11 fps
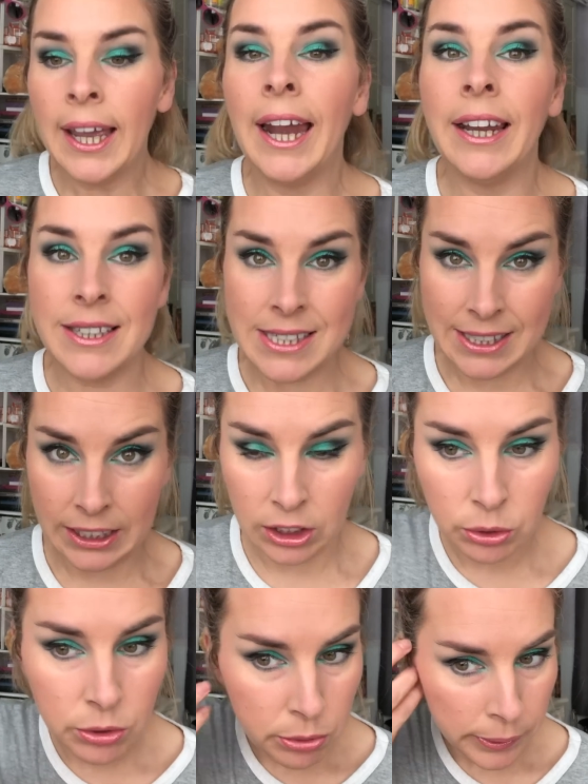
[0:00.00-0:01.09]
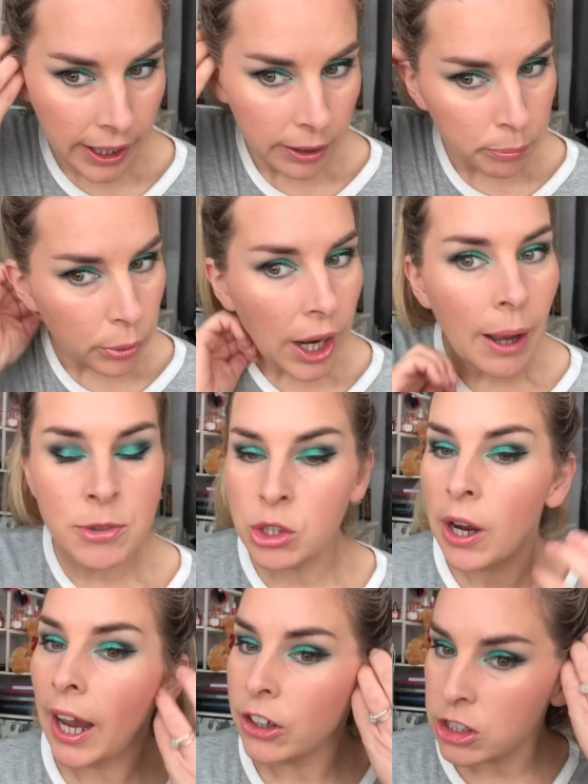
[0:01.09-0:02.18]
and I still lose weight. But I'm sure
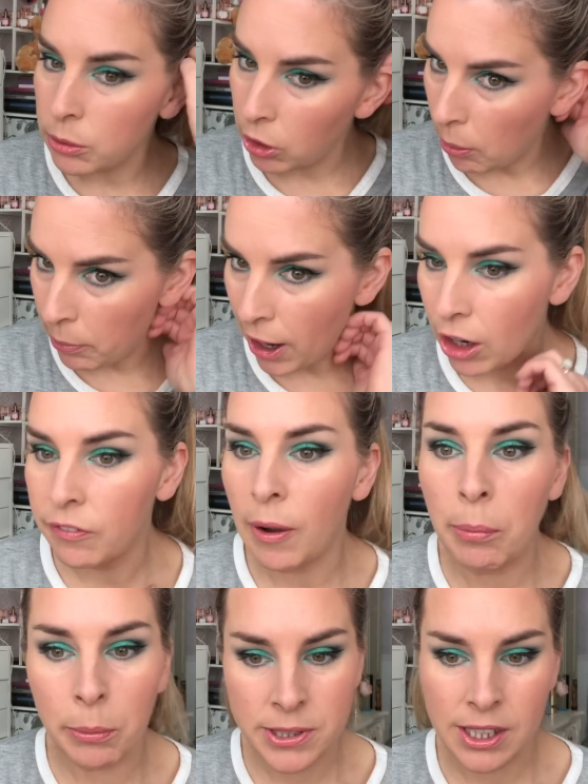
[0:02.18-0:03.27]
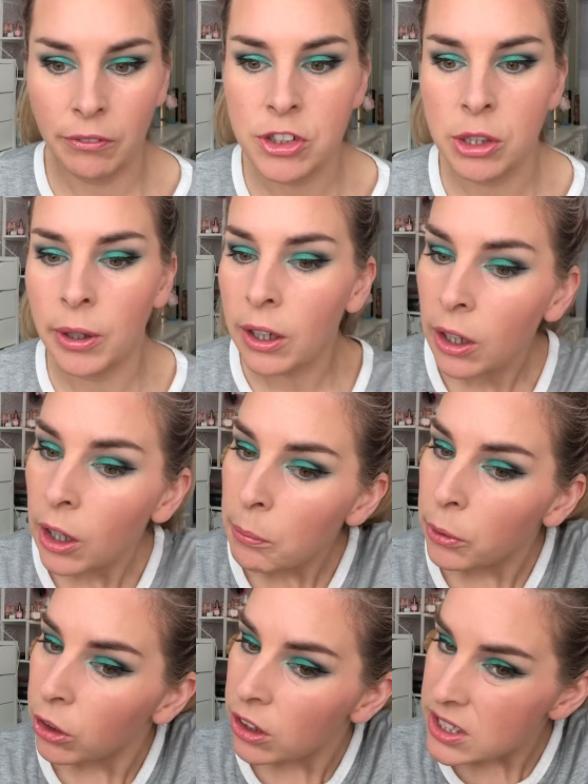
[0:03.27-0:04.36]
I could do a lot better if I put myself to it.
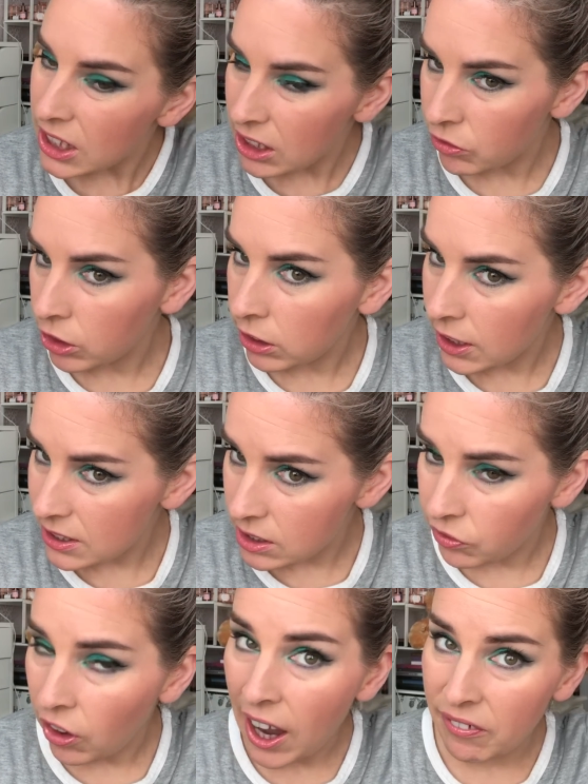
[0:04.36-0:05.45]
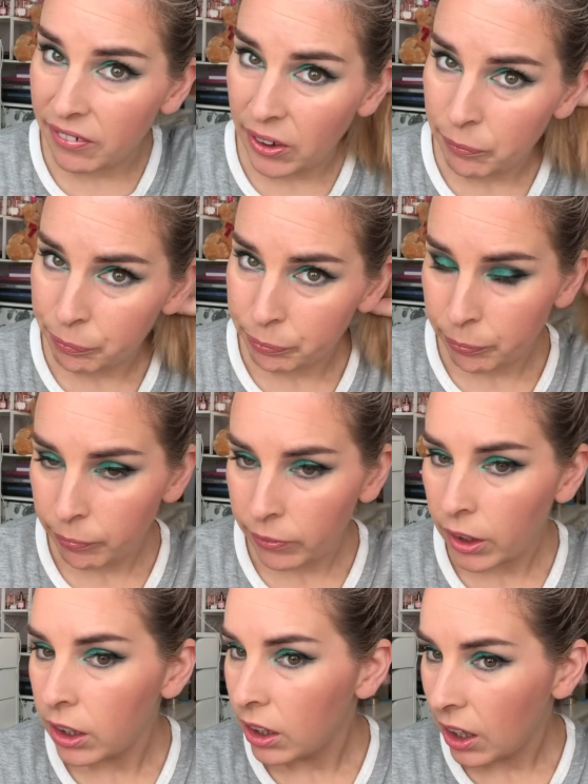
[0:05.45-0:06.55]
But considering this is forever,
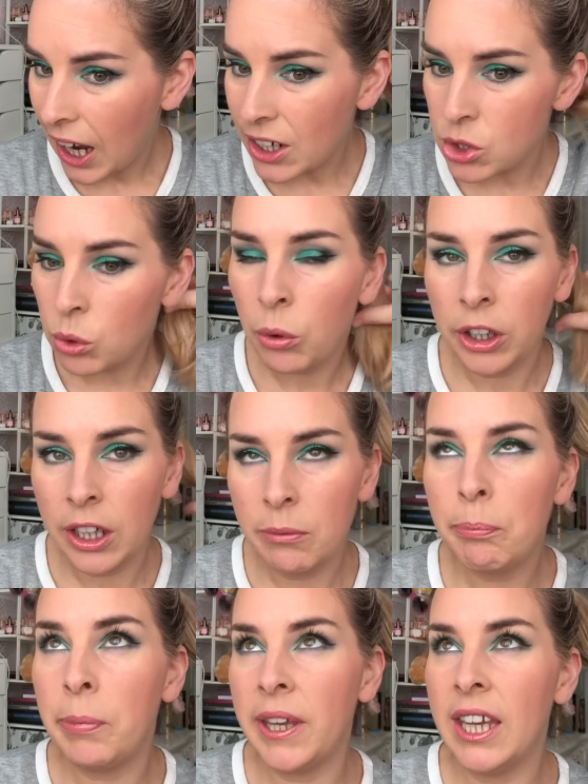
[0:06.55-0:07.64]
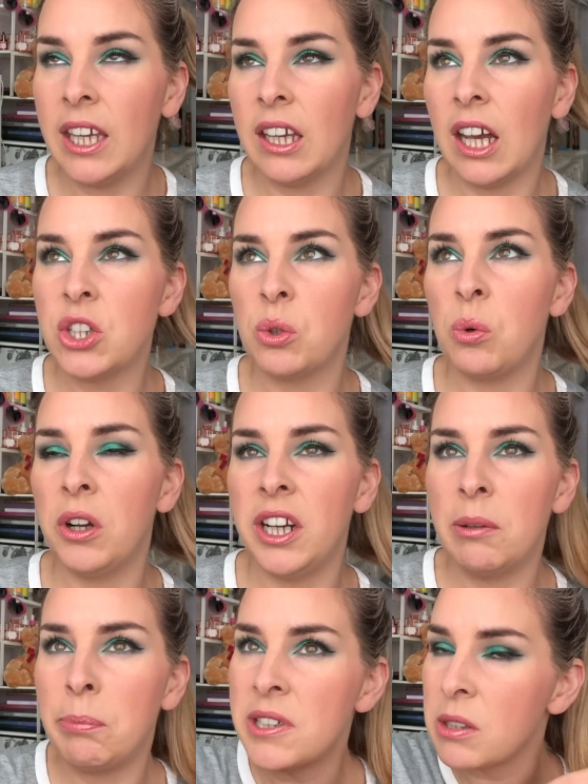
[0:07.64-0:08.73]
I don't want it
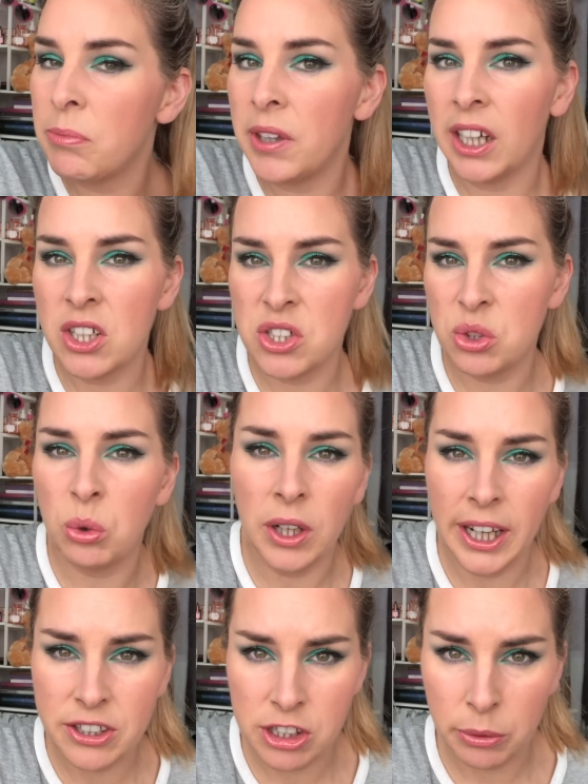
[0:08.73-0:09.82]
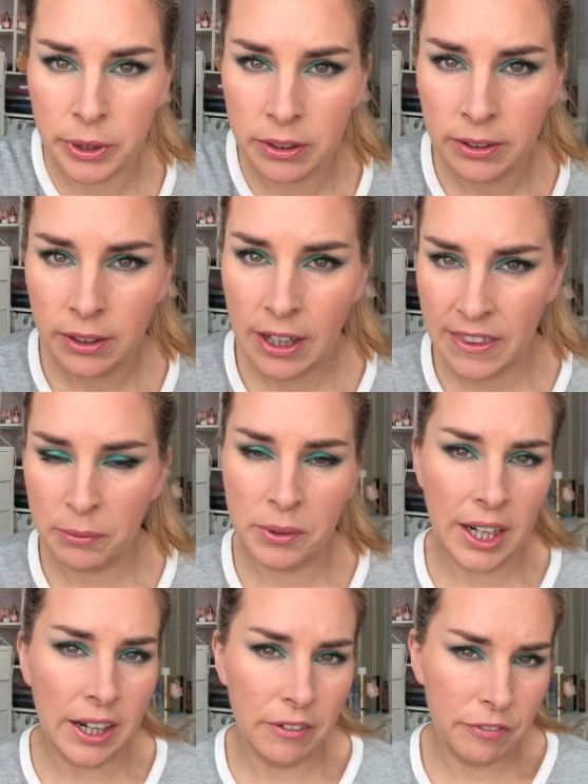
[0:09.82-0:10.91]
to be something I don't like doing, and I'm
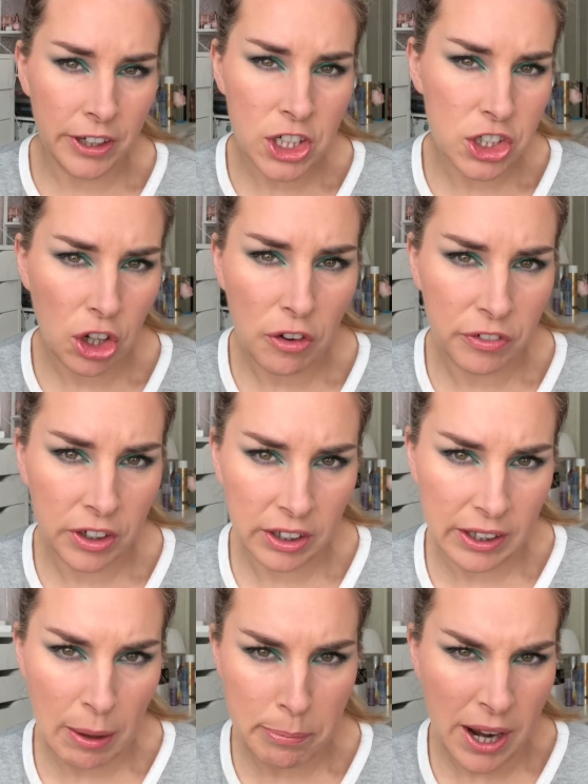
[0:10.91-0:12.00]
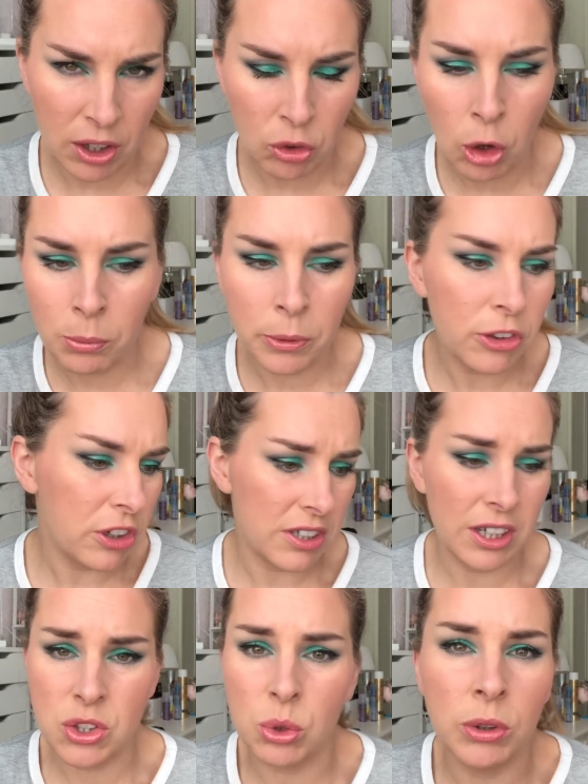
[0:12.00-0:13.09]
glad to finish it off and get battling on with, because
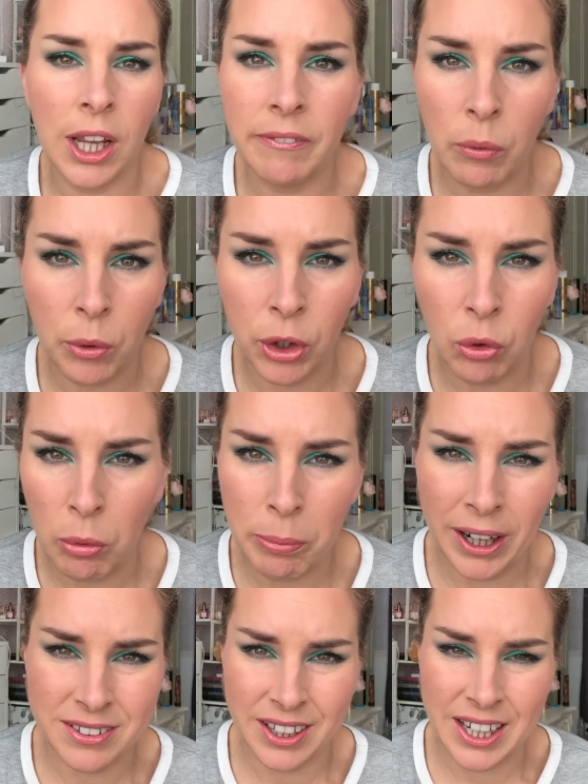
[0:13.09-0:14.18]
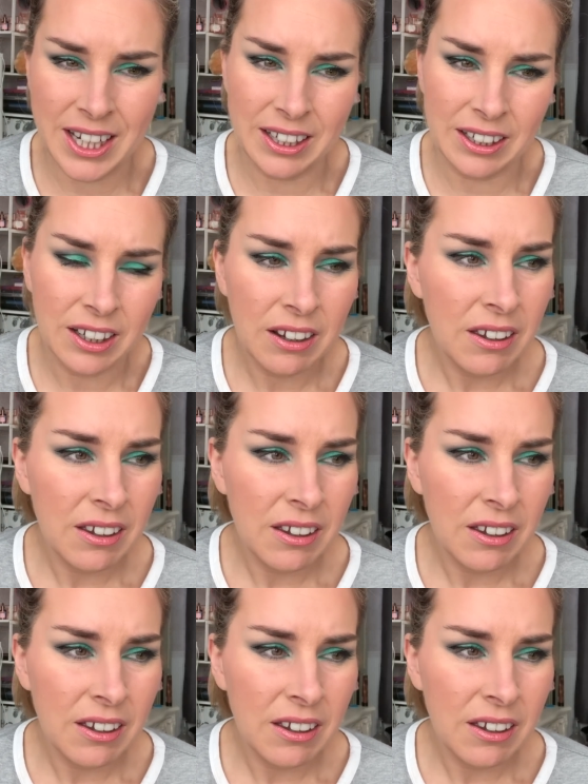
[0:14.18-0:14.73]
I don't ever want to go back to eating